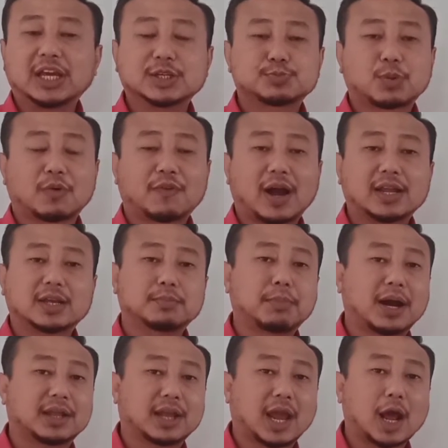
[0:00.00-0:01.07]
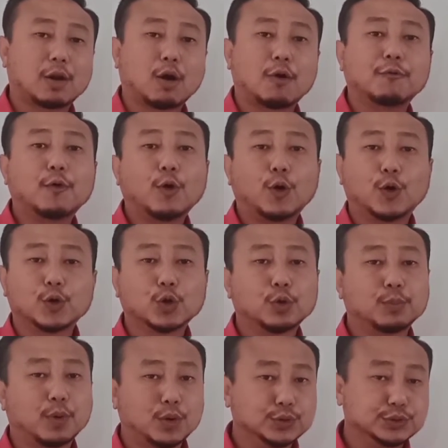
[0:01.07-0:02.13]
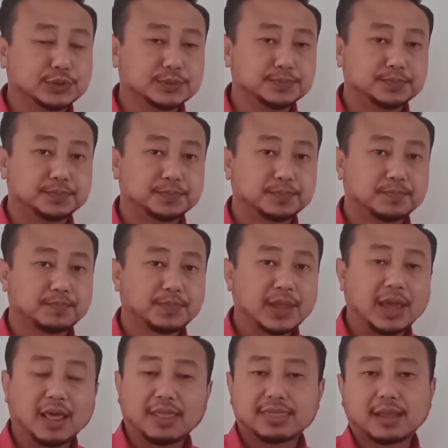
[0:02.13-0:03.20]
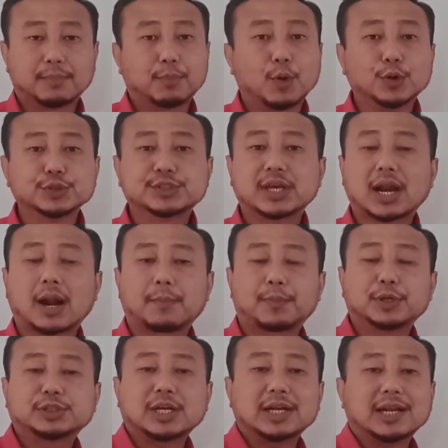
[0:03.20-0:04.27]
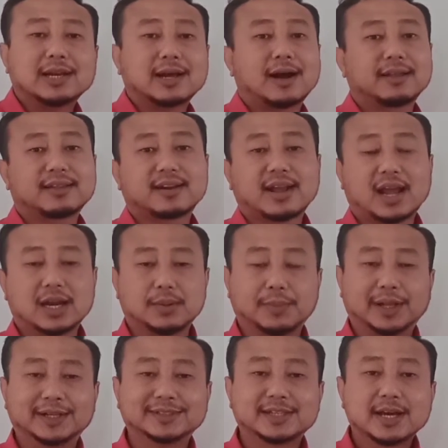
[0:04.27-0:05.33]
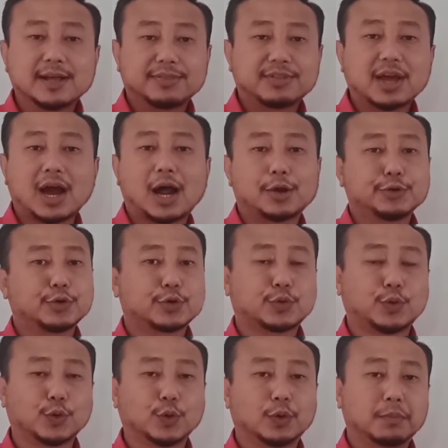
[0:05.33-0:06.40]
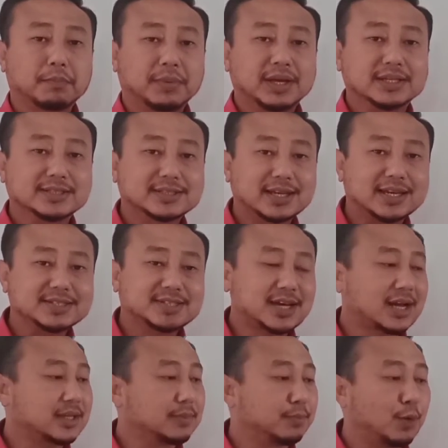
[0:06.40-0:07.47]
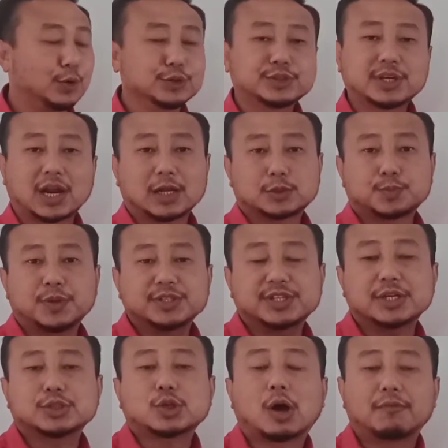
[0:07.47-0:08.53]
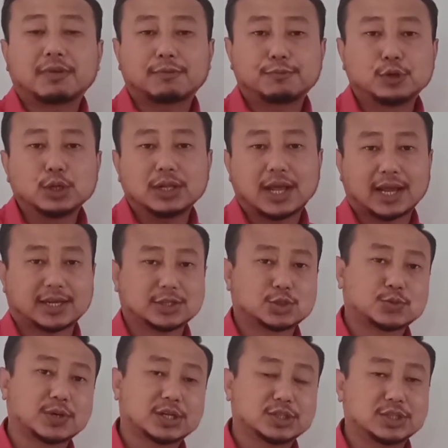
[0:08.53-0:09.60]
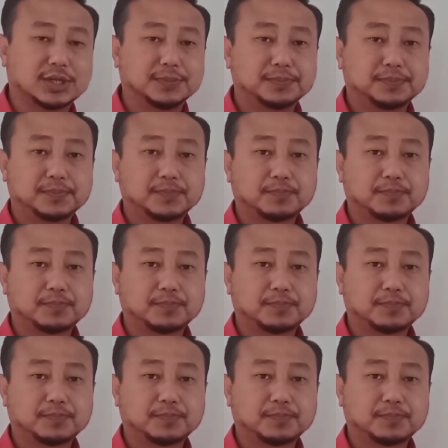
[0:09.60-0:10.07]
is provided by the help of hollow bones. The bones that are present in other animals, they are not hollow, means inside the bones there is presence of a fluid-like structure.